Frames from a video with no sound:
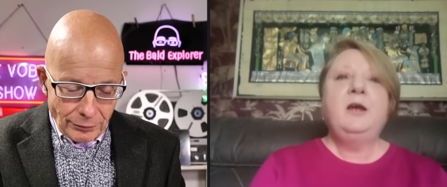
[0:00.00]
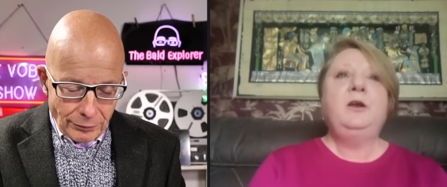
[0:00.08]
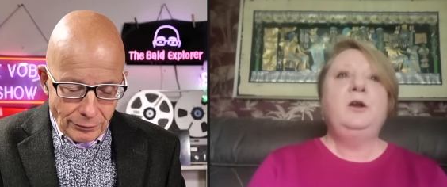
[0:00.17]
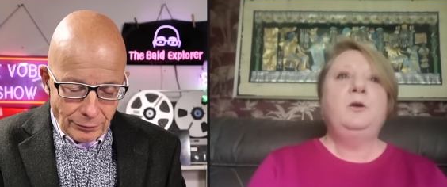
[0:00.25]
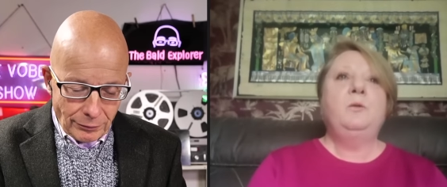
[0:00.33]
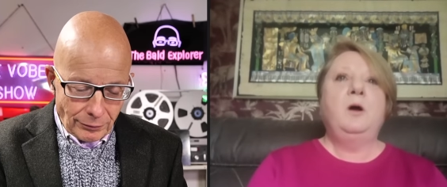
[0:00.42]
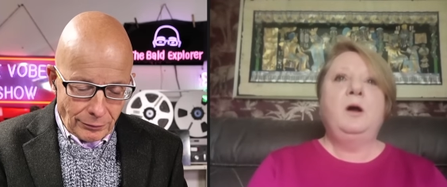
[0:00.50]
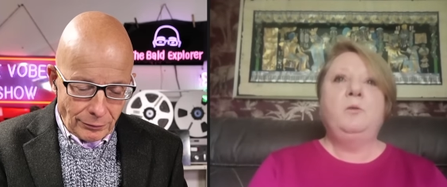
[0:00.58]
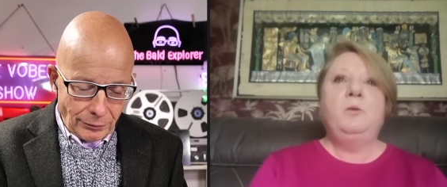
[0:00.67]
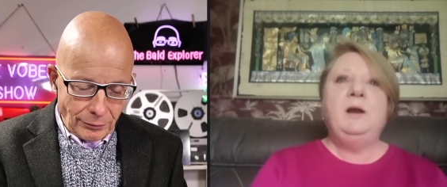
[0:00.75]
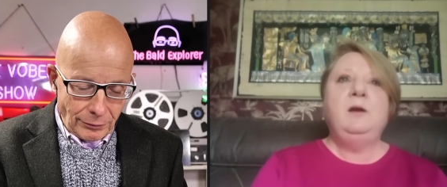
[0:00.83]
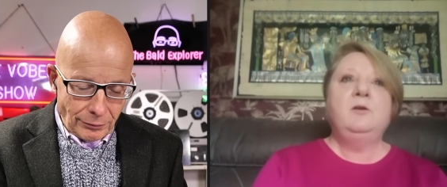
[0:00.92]
Speaker 1: You know,
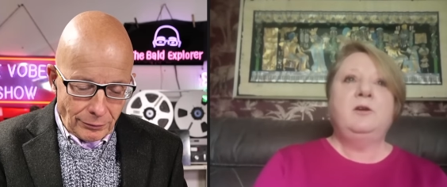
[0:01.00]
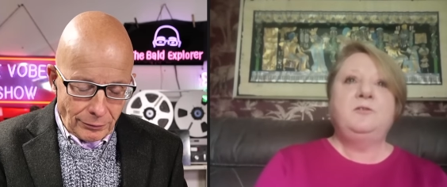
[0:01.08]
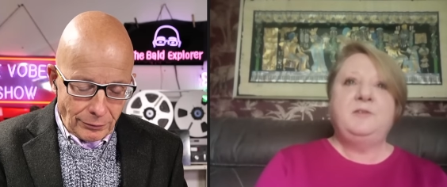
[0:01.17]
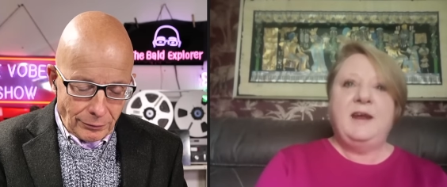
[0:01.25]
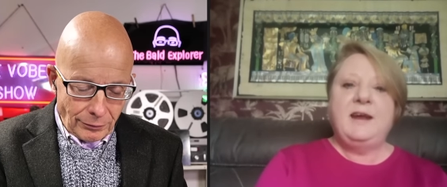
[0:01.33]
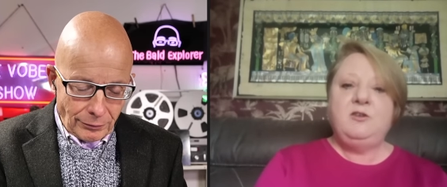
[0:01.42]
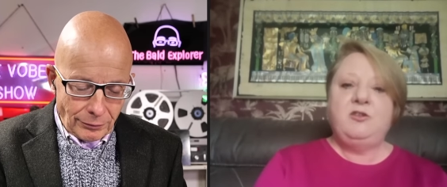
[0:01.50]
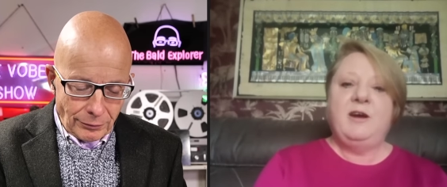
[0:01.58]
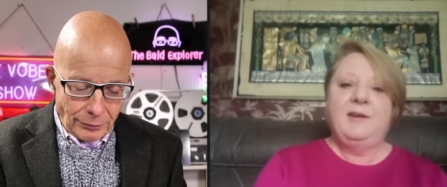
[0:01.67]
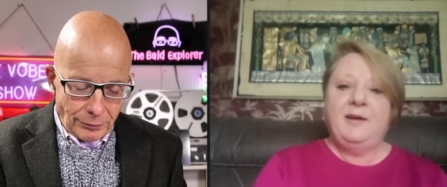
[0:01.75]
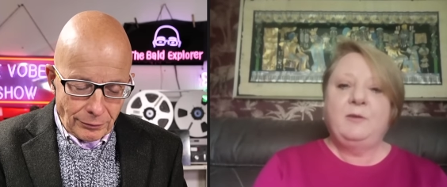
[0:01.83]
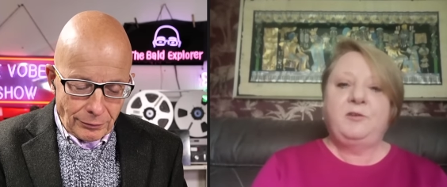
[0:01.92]
uh, we look as
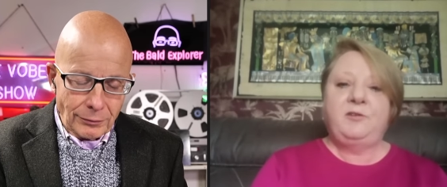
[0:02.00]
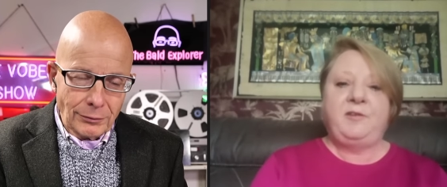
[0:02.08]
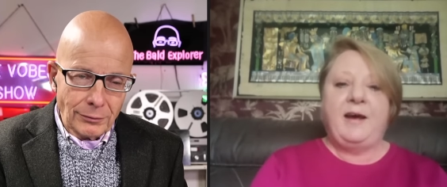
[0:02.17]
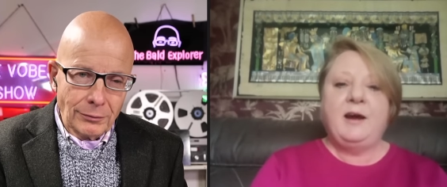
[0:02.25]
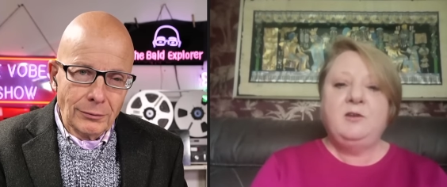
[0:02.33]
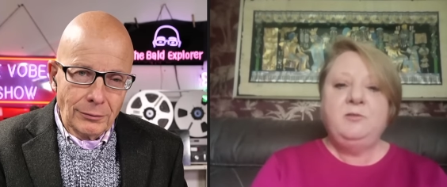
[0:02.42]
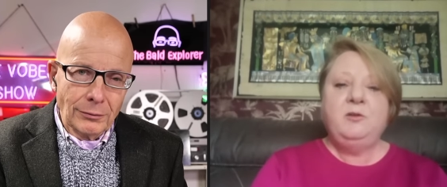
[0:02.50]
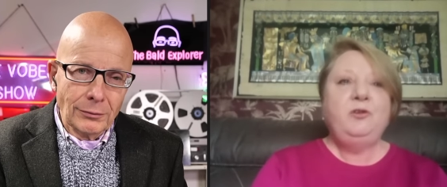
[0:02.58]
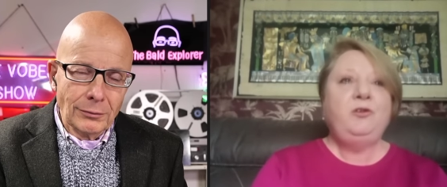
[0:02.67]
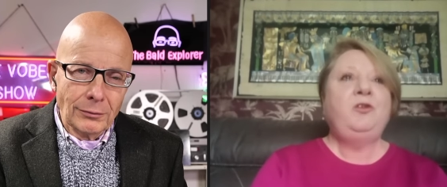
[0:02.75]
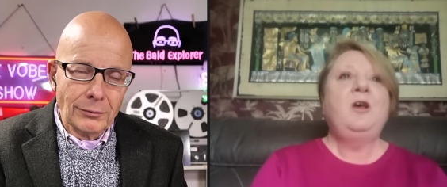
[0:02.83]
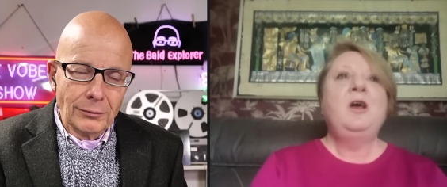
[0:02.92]
nature as outside of
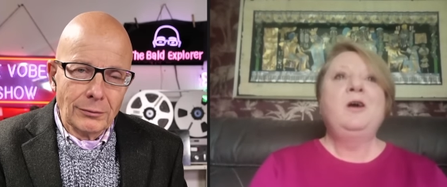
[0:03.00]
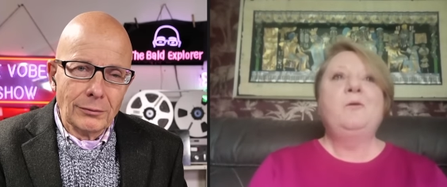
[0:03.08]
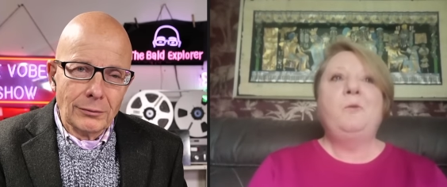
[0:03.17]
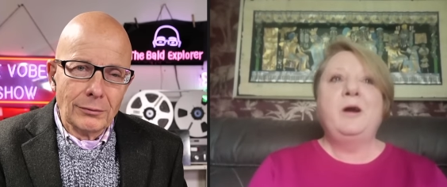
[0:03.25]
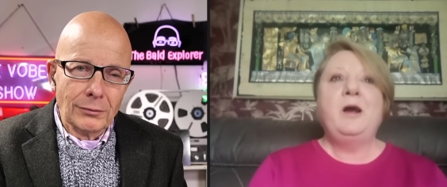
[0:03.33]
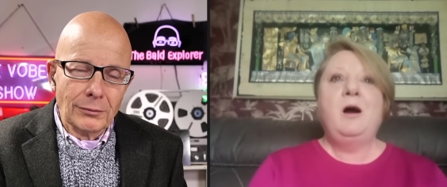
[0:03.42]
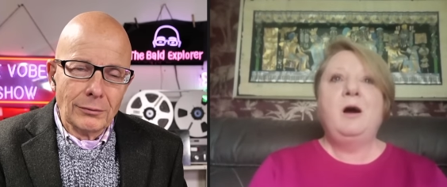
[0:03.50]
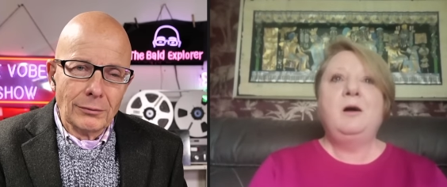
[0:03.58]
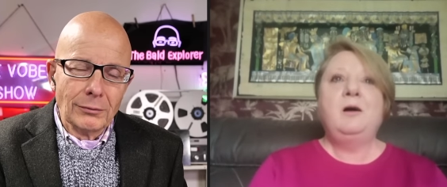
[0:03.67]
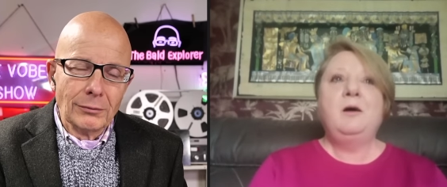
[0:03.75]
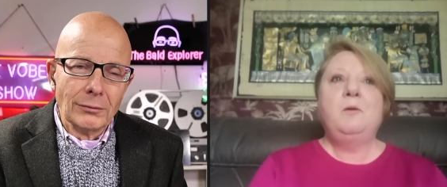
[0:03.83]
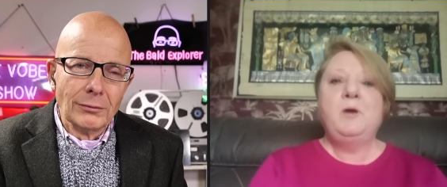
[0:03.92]
us. We
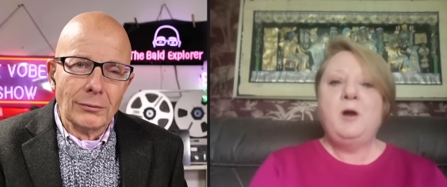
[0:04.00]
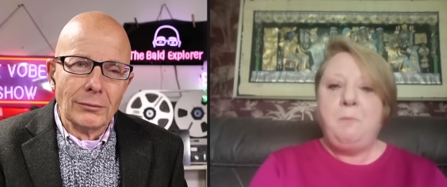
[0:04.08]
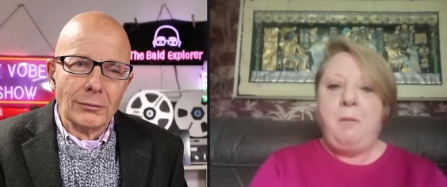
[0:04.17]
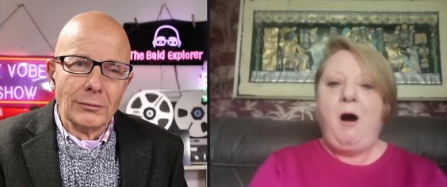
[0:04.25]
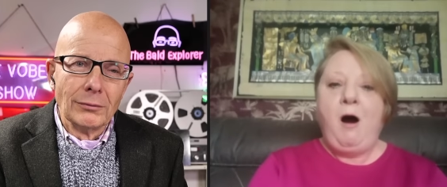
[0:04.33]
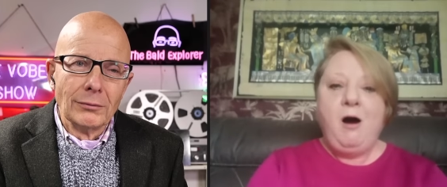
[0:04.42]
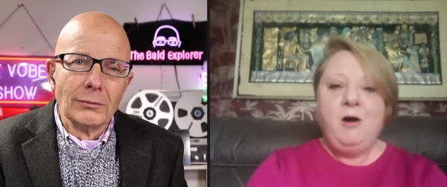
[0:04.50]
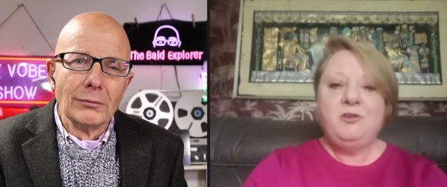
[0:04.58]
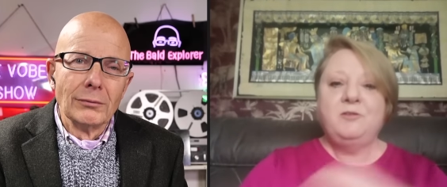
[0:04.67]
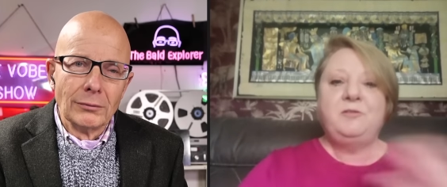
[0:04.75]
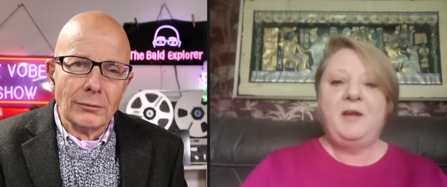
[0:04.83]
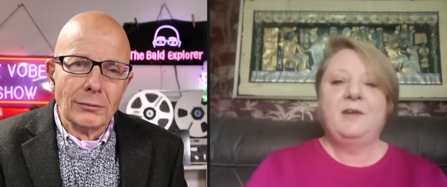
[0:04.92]
are we are
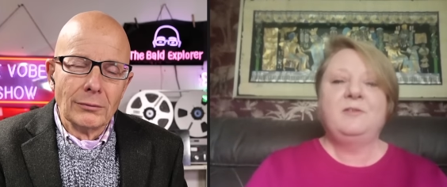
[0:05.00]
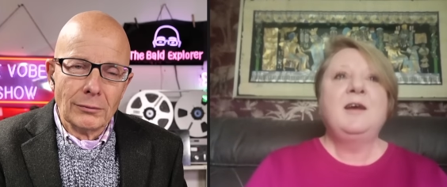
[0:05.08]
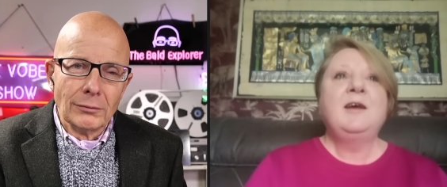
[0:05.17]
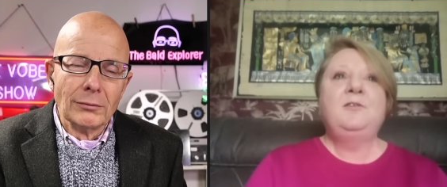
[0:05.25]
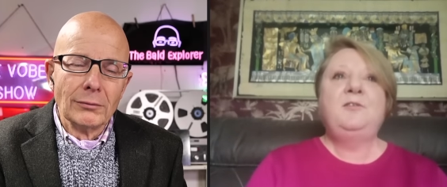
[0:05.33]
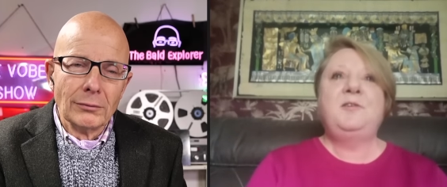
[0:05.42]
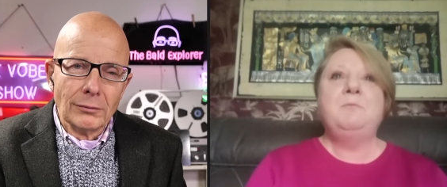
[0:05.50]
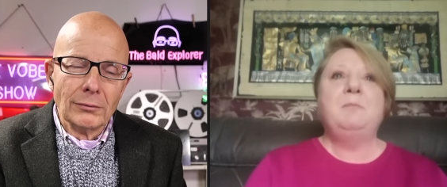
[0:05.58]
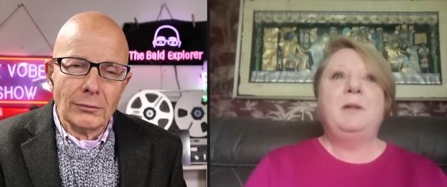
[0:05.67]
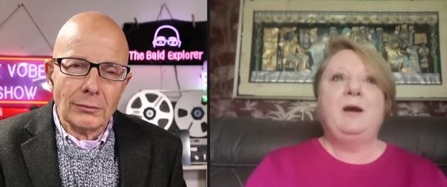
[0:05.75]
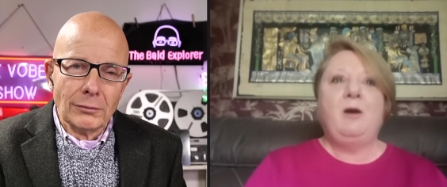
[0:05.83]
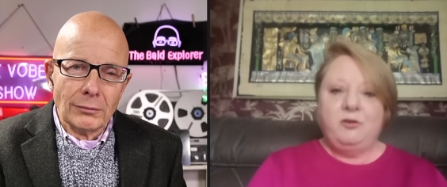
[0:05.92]
part of that
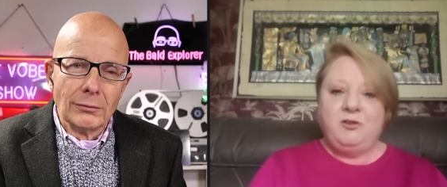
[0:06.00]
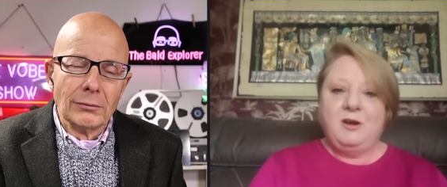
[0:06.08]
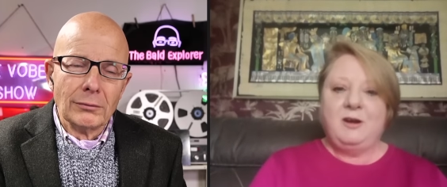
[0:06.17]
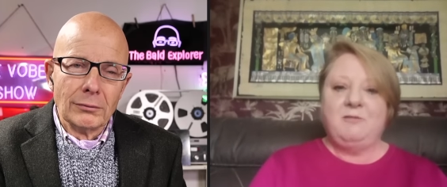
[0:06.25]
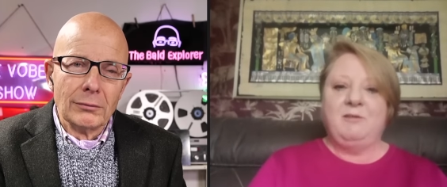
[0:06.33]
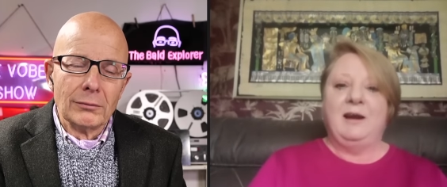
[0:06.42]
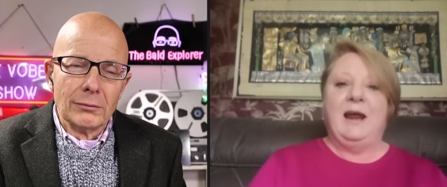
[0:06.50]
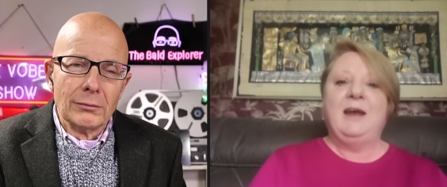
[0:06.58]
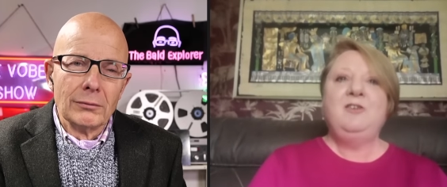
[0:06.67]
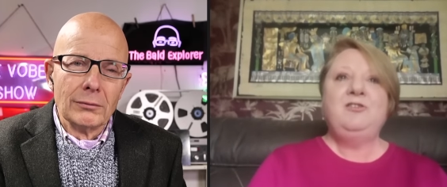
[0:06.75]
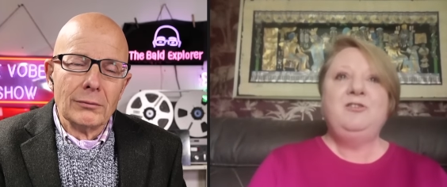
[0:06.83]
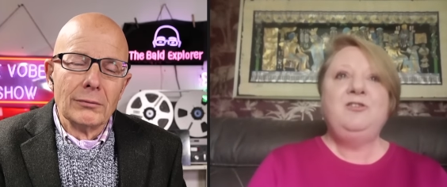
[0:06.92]
symbiotic
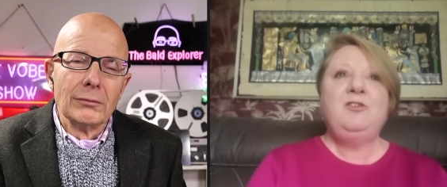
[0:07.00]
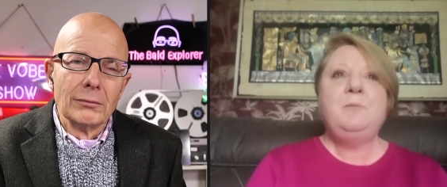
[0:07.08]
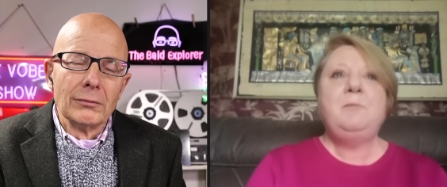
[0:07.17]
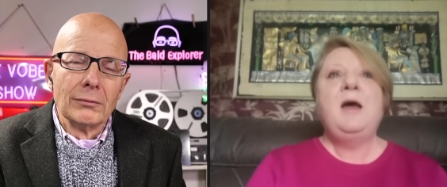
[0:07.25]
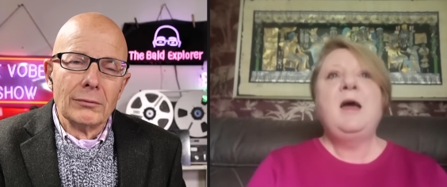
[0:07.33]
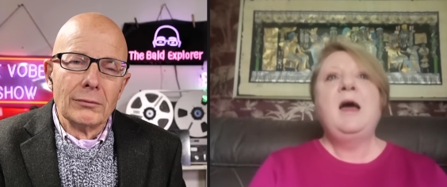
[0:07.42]
relationship,